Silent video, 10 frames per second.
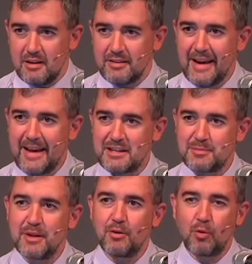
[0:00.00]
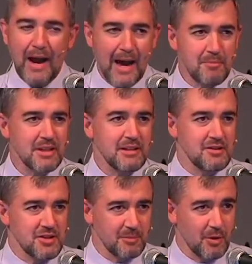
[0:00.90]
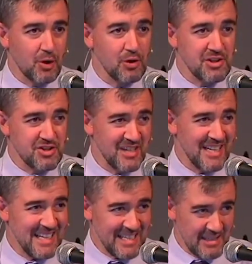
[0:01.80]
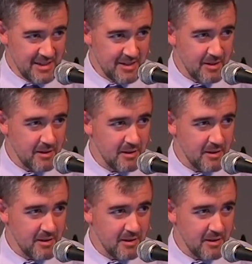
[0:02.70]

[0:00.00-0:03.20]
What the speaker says: that has been wrapped in some Christianese,